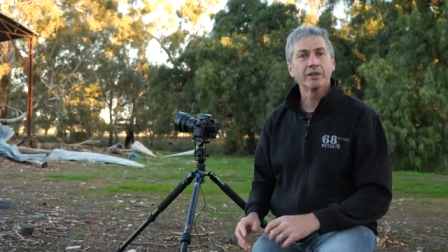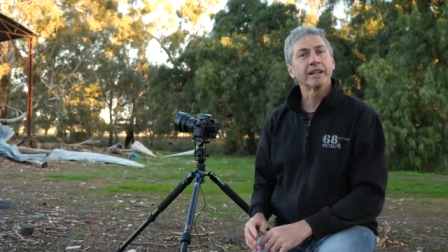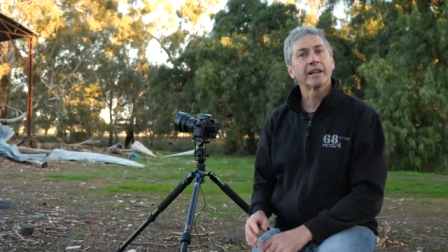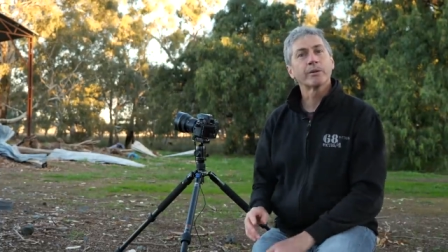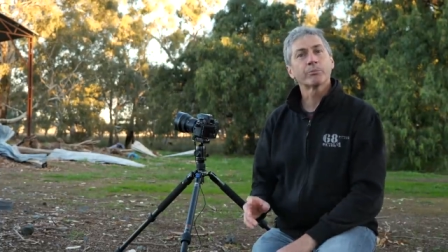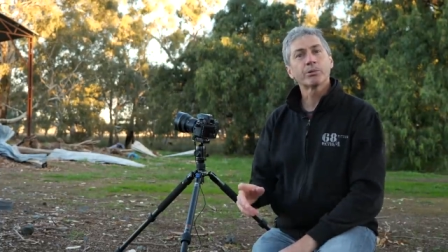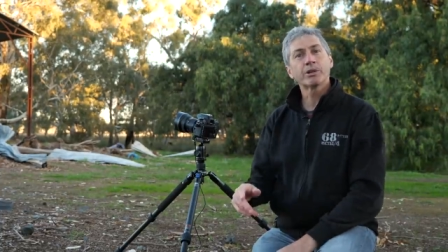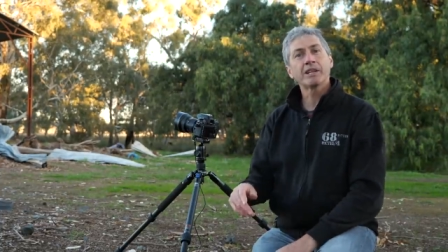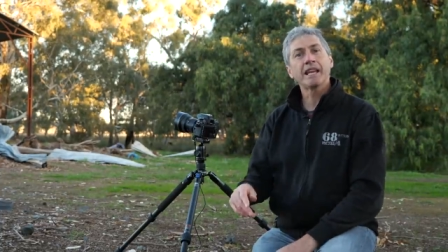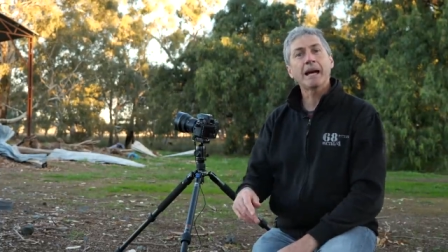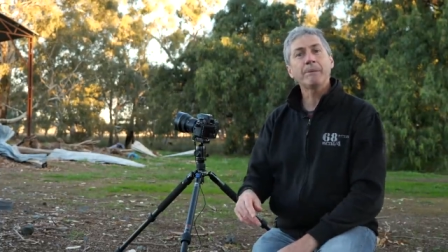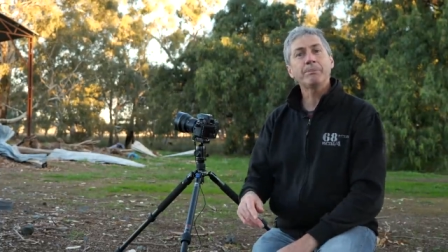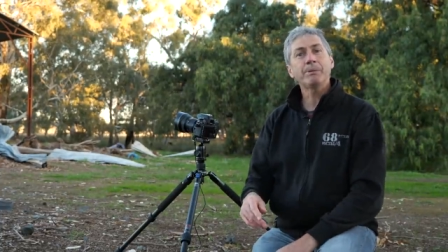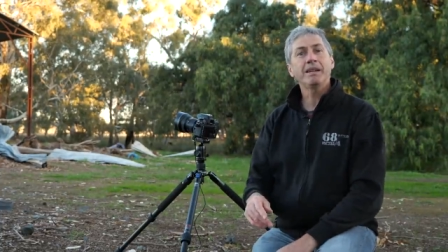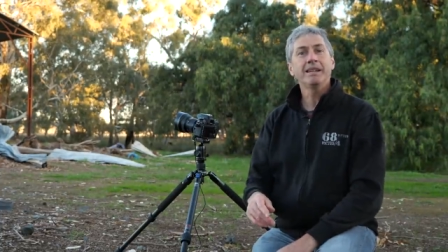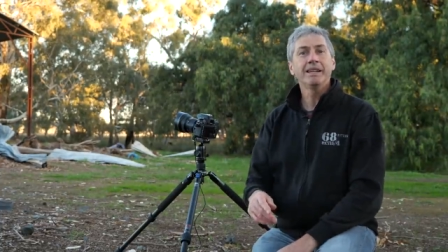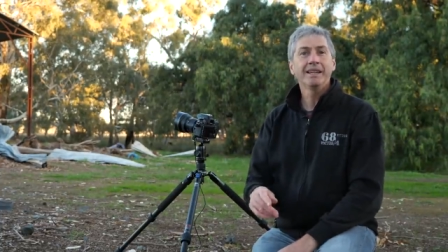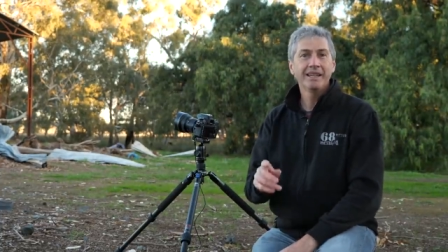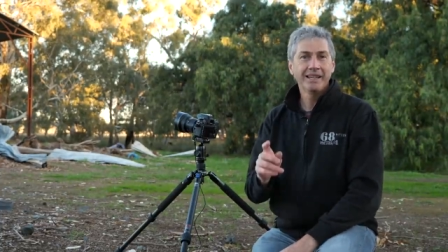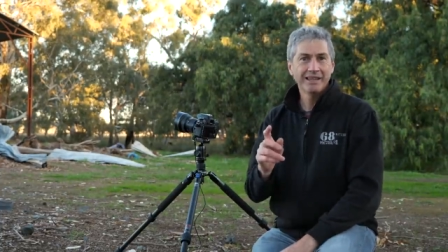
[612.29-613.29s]
And I'm pretty
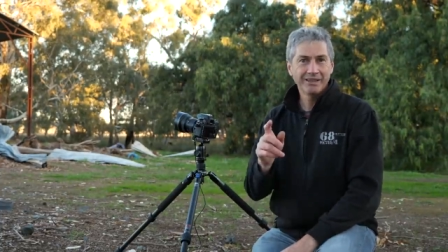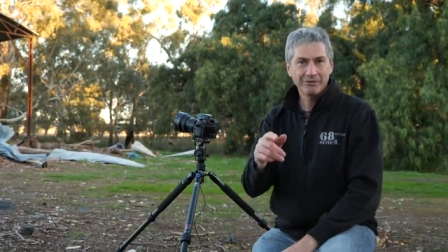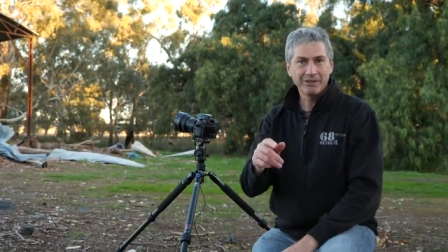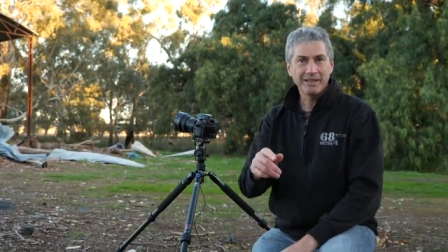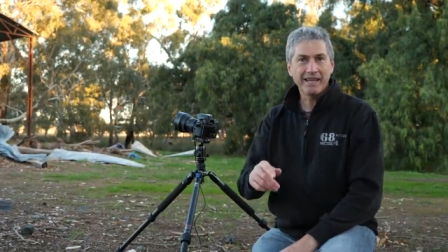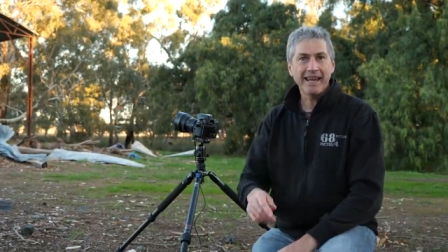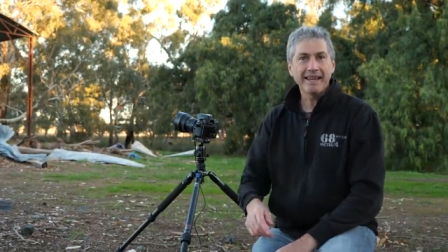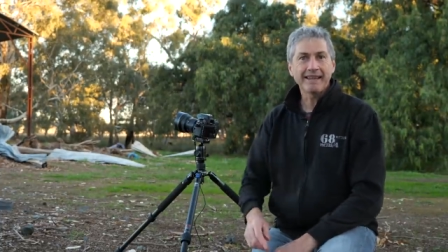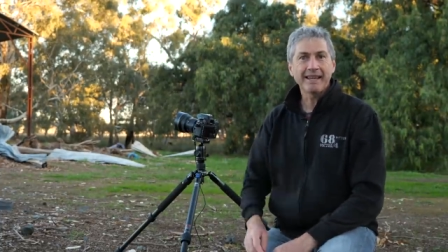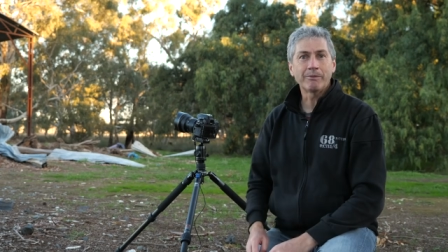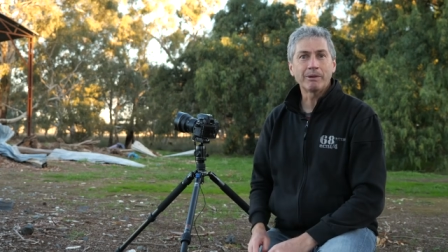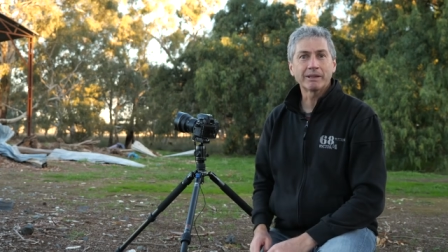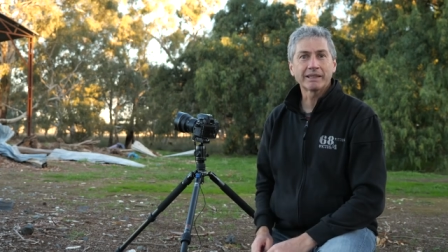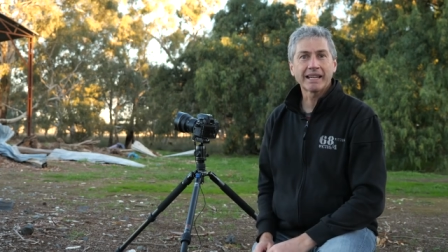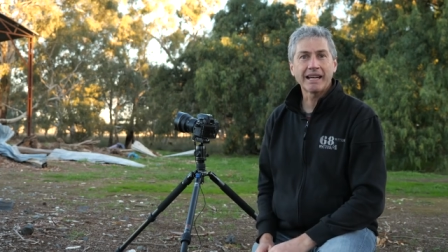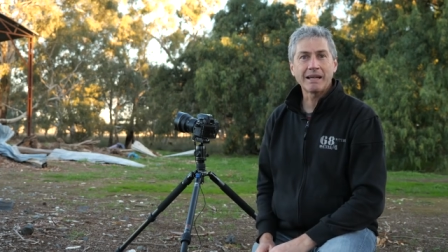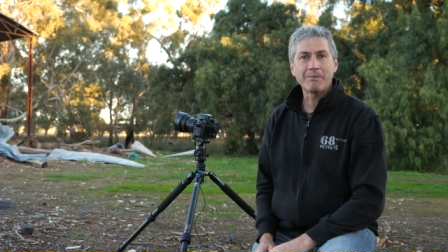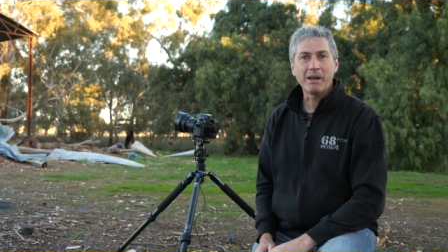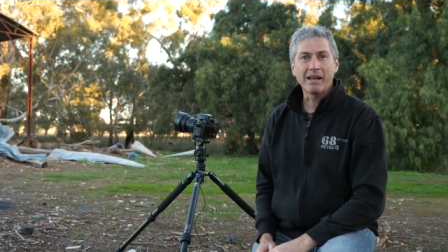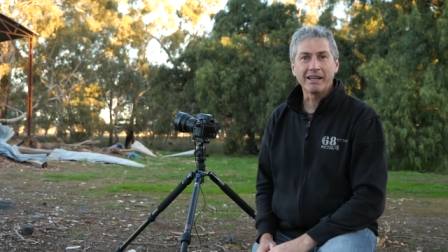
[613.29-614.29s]
happy with how that one
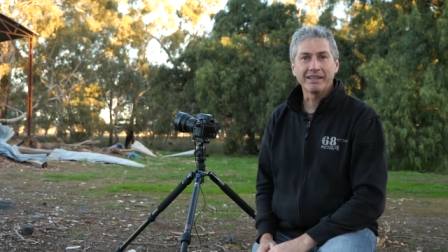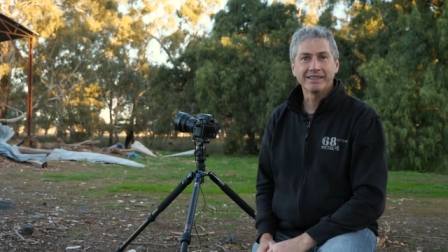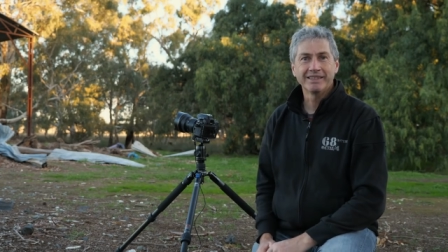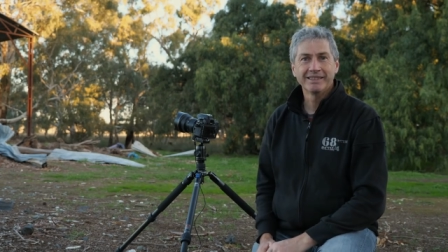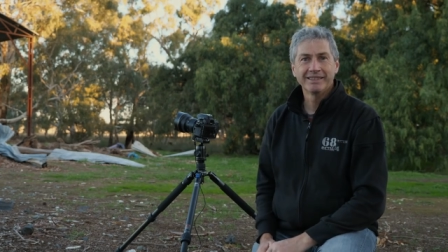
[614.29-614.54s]
came out.